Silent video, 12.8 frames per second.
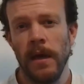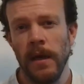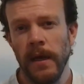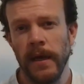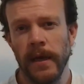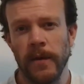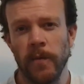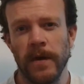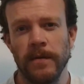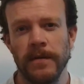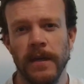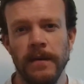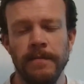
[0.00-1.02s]
And well
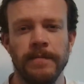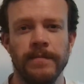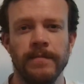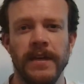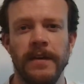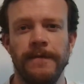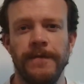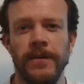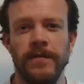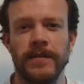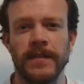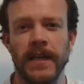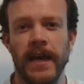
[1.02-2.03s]
done. If you
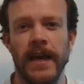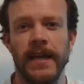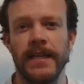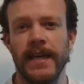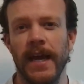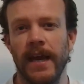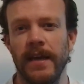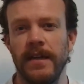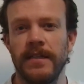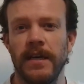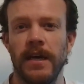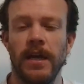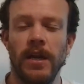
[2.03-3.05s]
said
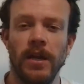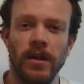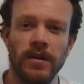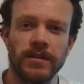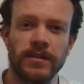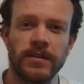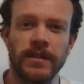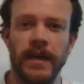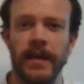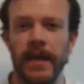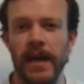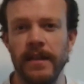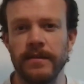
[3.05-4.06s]
Canada lost
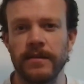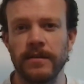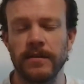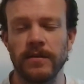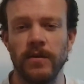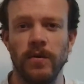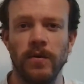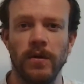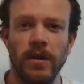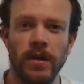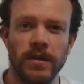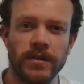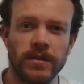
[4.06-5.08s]
against or
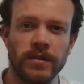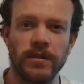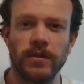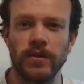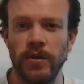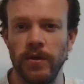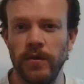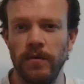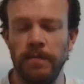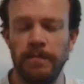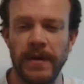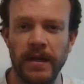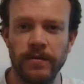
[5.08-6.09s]
lost to
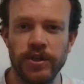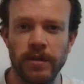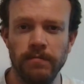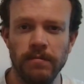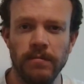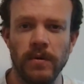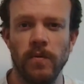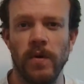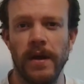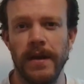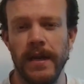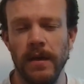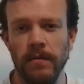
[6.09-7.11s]
Belgium
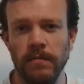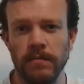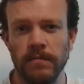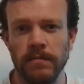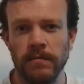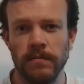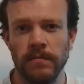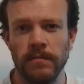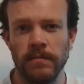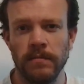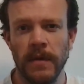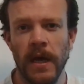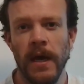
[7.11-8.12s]
1-0,
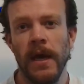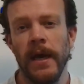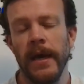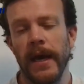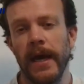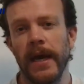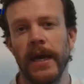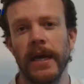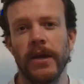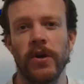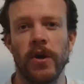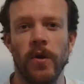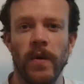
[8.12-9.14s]
and
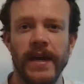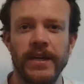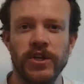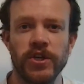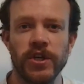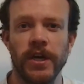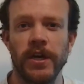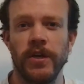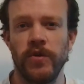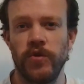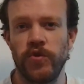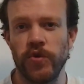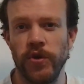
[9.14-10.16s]
Croatia
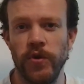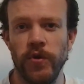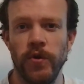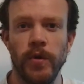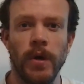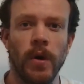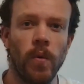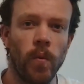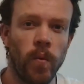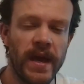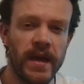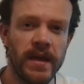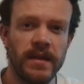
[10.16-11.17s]
drew
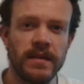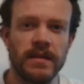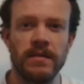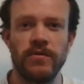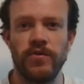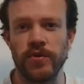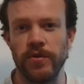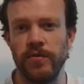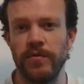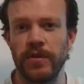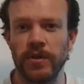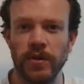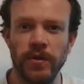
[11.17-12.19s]
with, drew
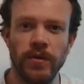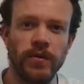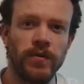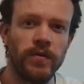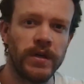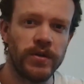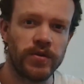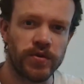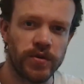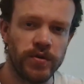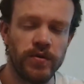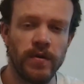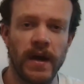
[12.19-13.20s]
to,
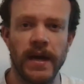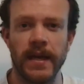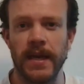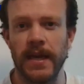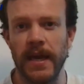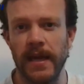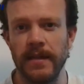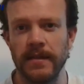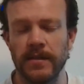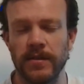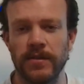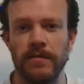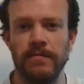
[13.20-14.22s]
drew
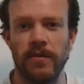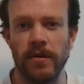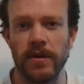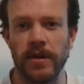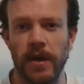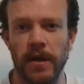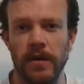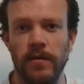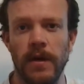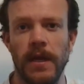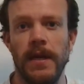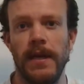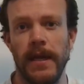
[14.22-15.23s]
against Morocco
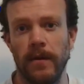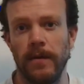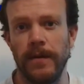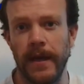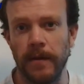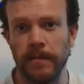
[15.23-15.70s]
0-0.